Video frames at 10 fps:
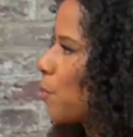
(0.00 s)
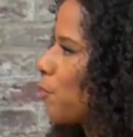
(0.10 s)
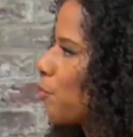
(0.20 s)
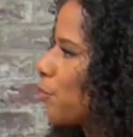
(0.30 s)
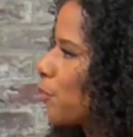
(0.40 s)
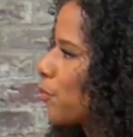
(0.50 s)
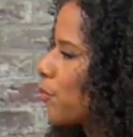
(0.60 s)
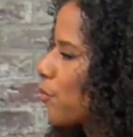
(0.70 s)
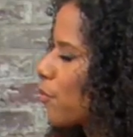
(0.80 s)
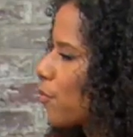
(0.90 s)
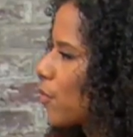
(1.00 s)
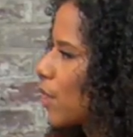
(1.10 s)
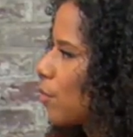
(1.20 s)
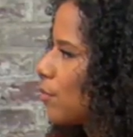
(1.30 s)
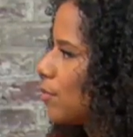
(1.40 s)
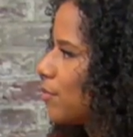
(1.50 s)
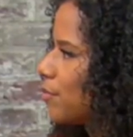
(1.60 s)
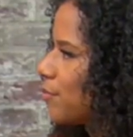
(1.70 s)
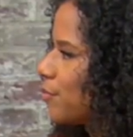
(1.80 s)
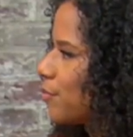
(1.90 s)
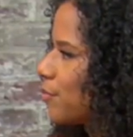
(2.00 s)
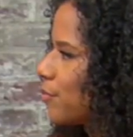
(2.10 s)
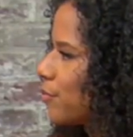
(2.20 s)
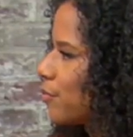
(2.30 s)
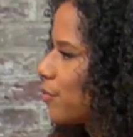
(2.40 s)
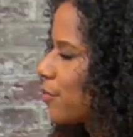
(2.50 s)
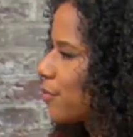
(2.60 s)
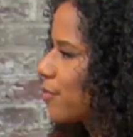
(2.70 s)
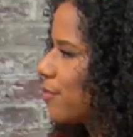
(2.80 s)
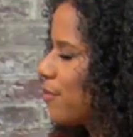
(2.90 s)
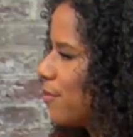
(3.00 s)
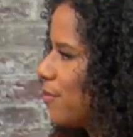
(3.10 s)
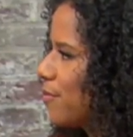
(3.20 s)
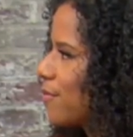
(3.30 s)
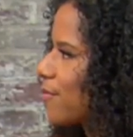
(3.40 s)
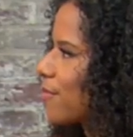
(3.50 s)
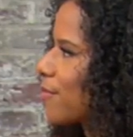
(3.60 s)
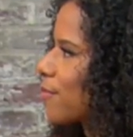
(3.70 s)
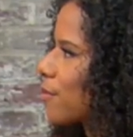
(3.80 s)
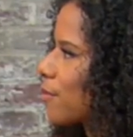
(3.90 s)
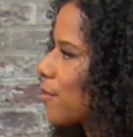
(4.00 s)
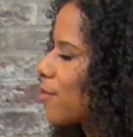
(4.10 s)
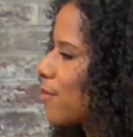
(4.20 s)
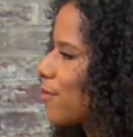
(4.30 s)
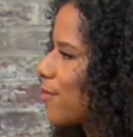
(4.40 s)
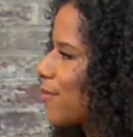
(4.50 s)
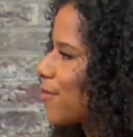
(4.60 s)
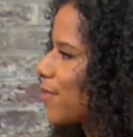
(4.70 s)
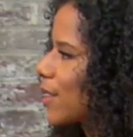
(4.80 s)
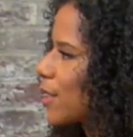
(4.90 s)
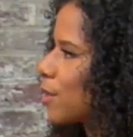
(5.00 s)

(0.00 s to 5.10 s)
This person isn't speaking.